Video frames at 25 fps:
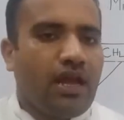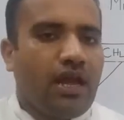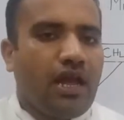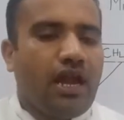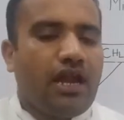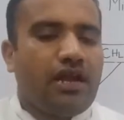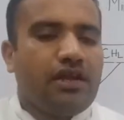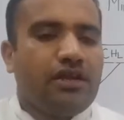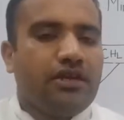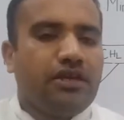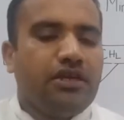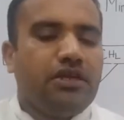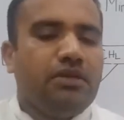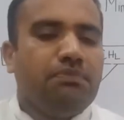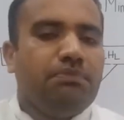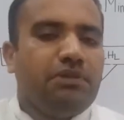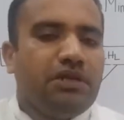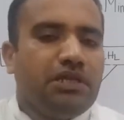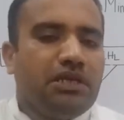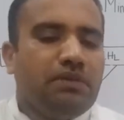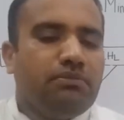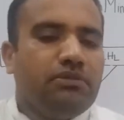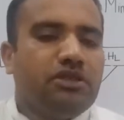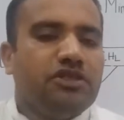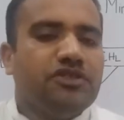And in
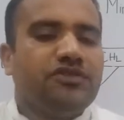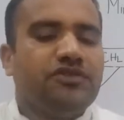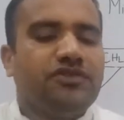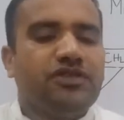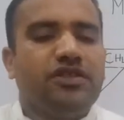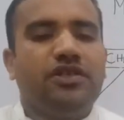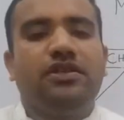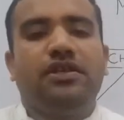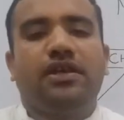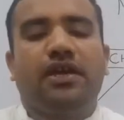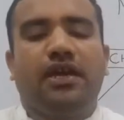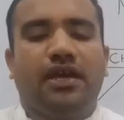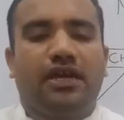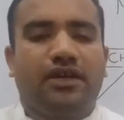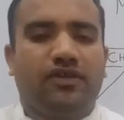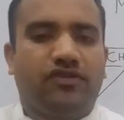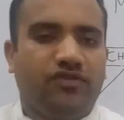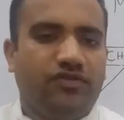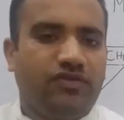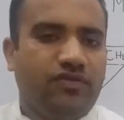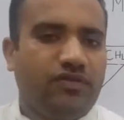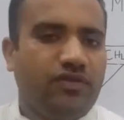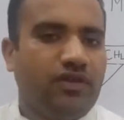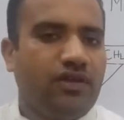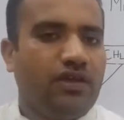meaningless
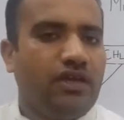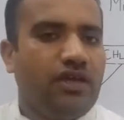syntax,